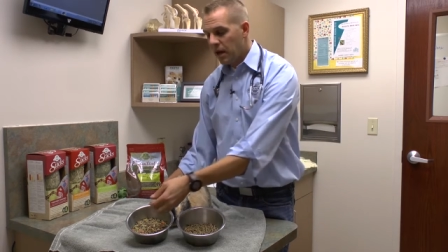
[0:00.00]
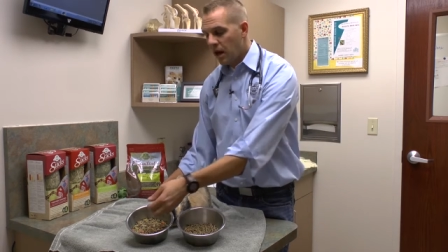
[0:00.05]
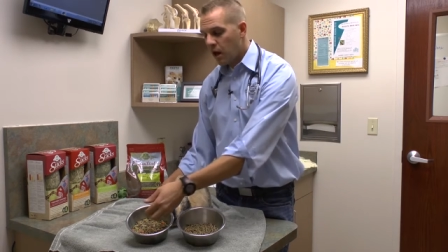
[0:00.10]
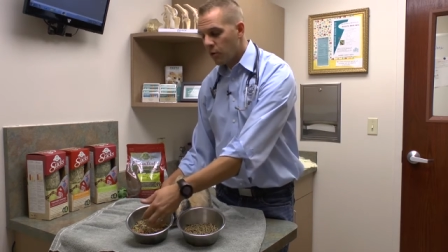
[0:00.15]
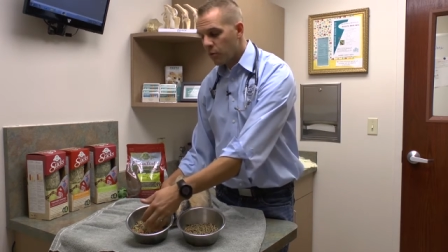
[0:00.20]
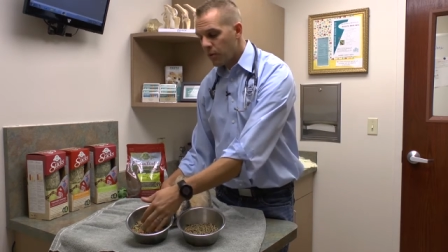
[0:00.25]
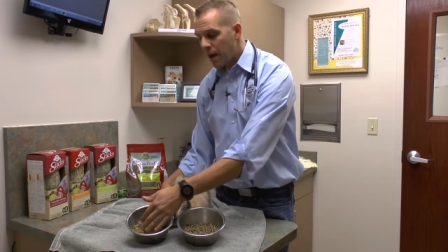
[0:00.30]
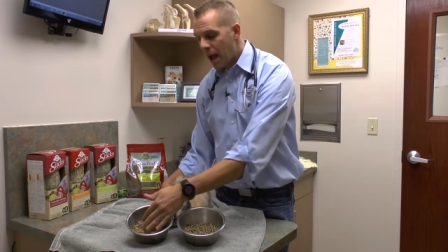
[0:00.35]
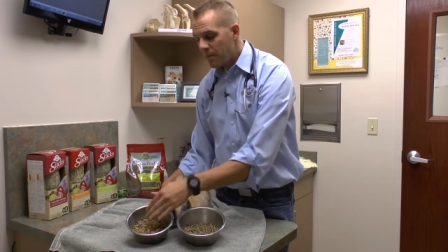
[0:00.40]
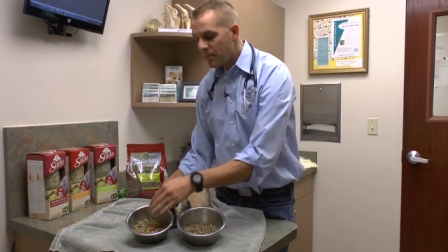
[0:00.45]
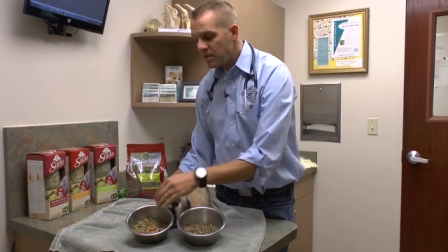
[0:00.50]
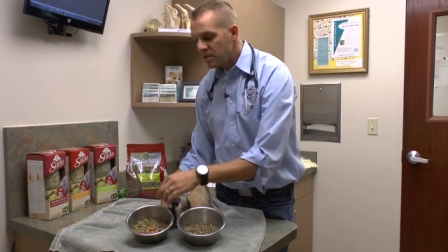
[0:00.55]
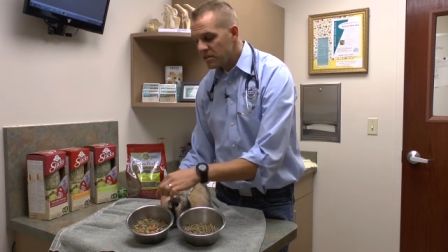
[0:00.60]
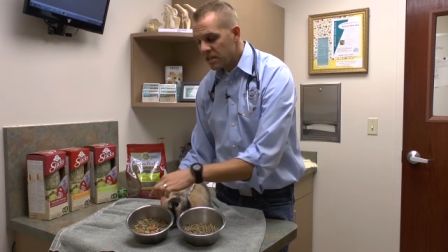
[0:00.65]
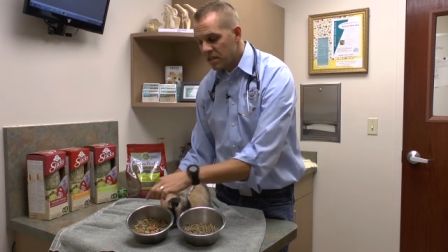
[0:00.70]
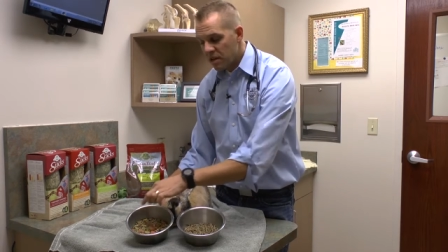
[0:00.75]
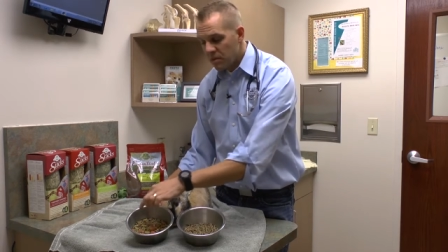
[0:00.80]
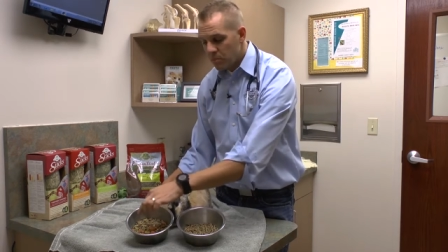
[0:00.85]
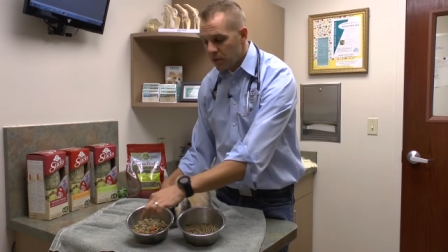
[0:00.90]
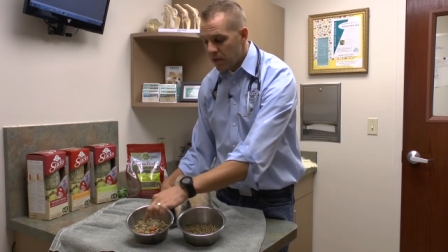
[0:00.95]
A rabbit is
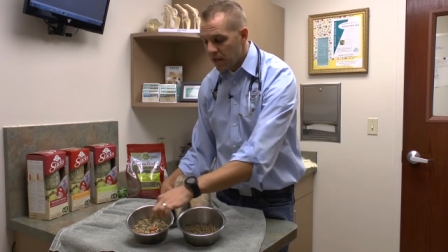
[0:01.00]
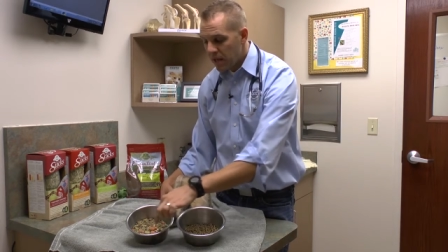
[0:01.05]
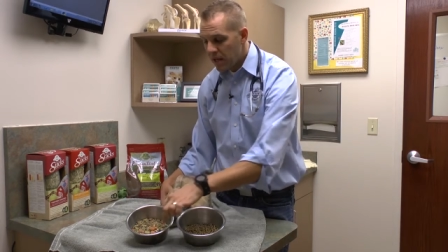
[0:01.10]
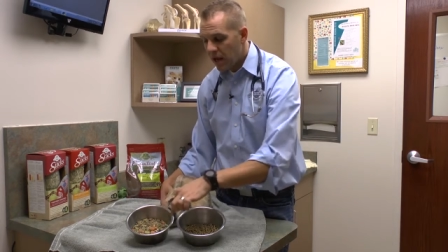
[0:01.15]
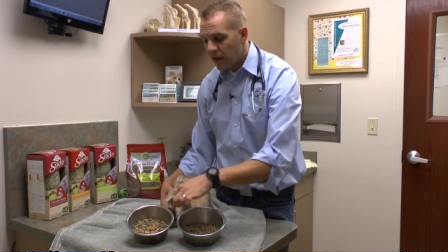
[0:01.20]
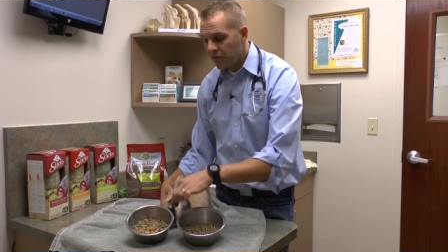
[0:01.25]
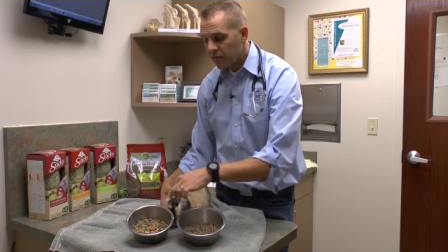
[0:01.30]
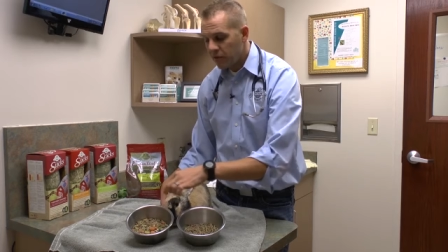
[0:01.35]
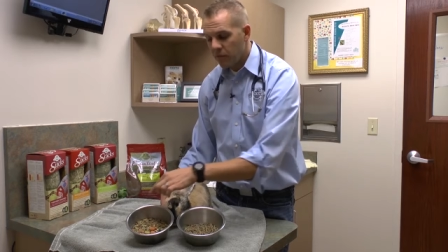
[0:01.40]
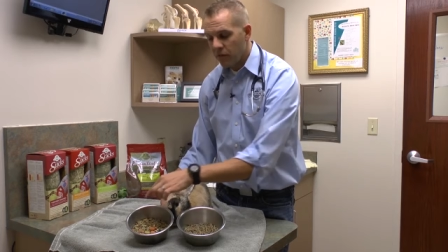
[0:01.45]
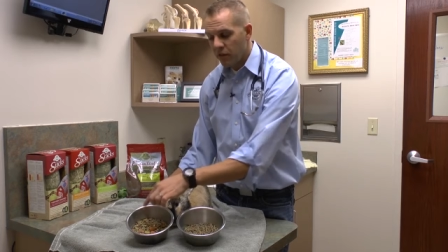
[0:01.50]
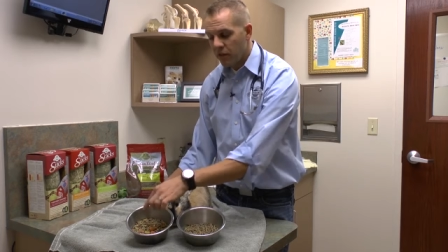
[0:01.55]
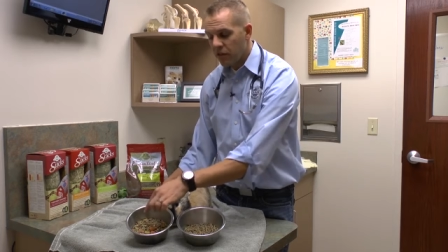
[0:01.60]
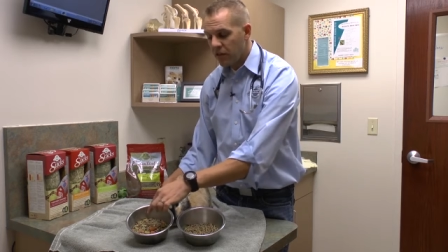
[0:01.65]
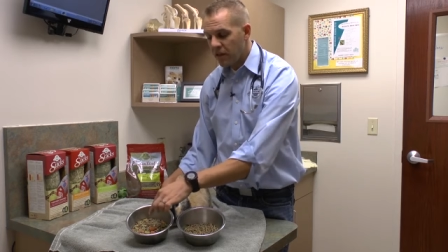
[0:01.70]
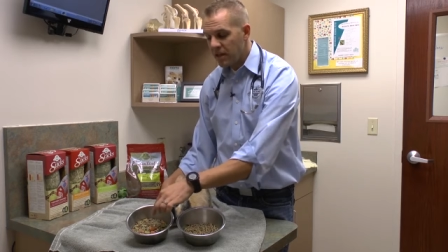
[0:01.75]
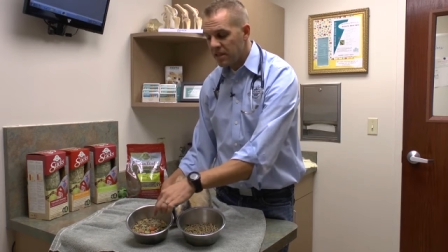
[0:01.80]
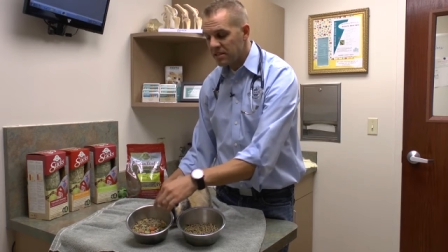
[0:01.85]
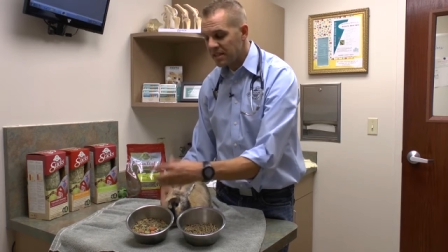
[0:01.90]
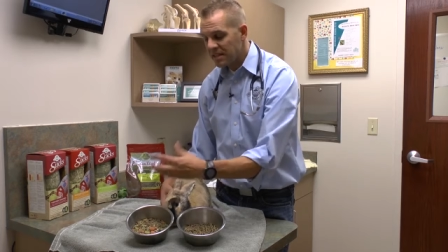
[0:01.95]
gonna pick out the
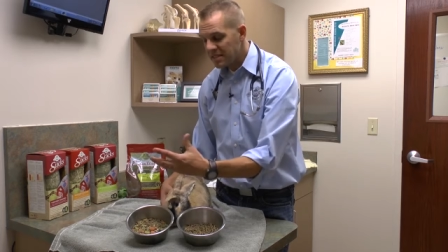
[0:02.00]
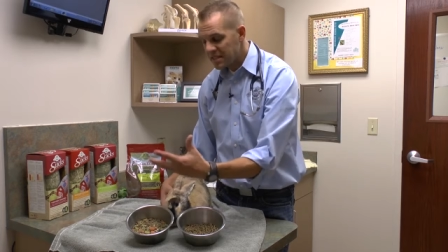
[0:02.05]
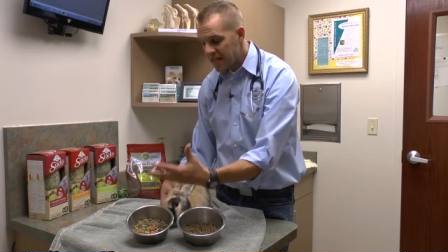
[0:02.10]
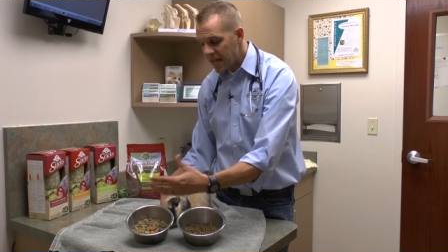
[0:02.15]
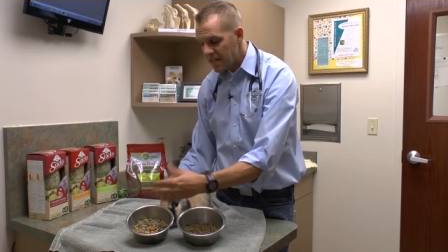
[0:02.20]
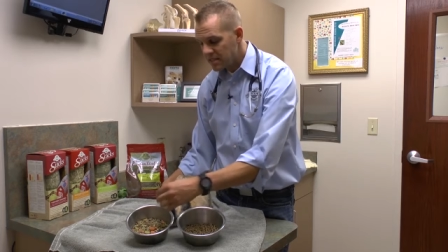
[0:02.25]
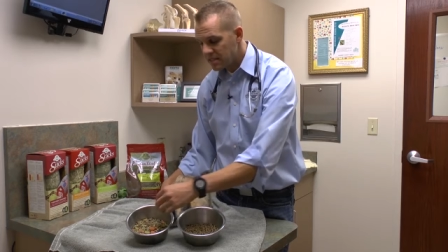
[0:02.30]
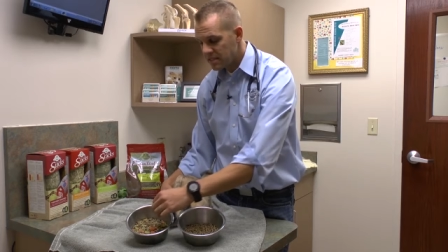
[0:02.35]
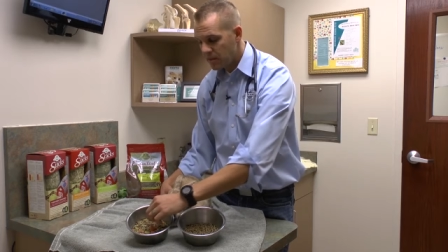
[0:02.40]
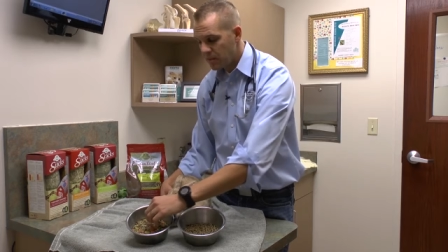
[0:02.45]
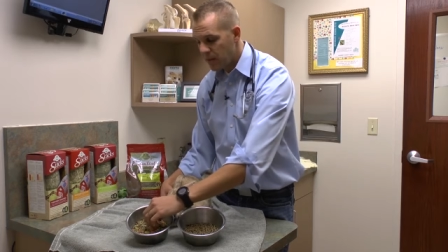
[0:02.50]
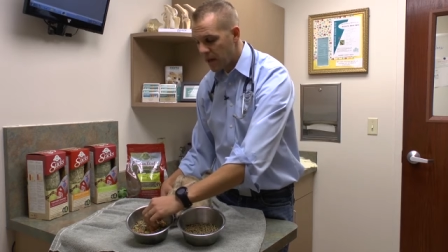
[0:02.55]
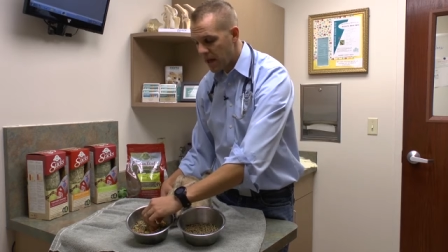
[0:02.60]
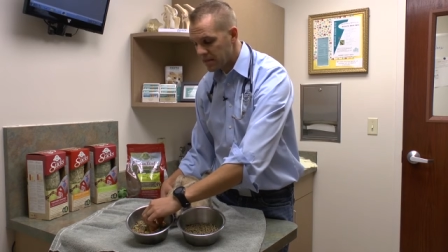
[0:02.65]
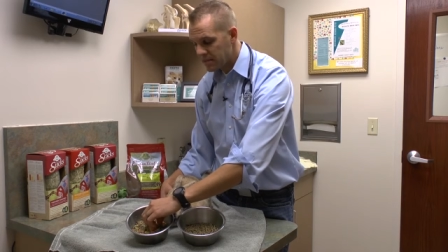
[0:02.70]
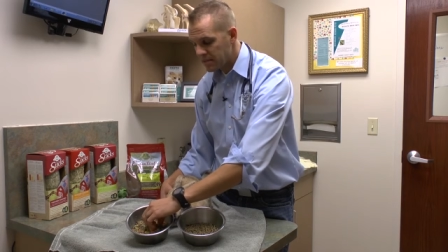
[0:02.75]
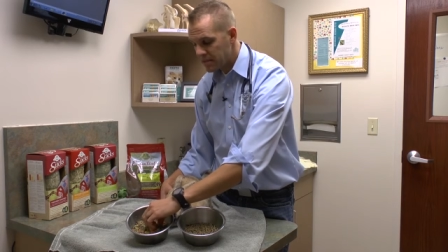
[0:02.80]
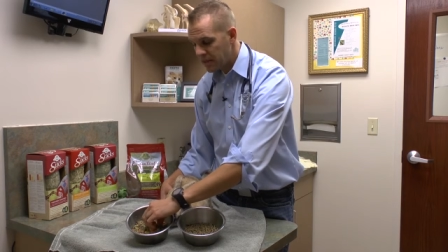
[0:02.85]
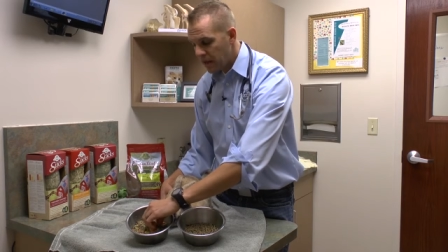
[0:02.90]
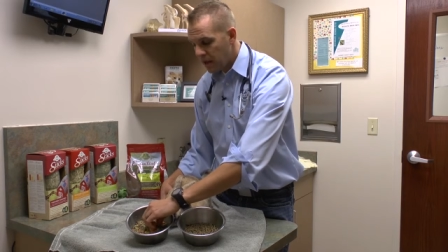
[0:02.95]
things that taste the
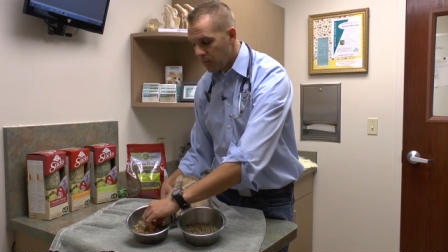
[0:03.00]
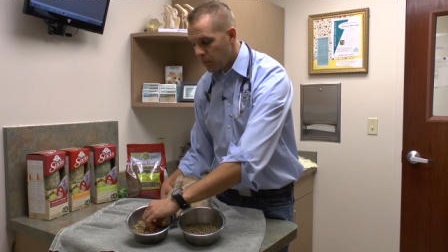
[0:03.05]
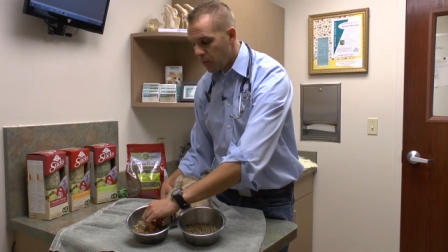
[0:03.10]
best,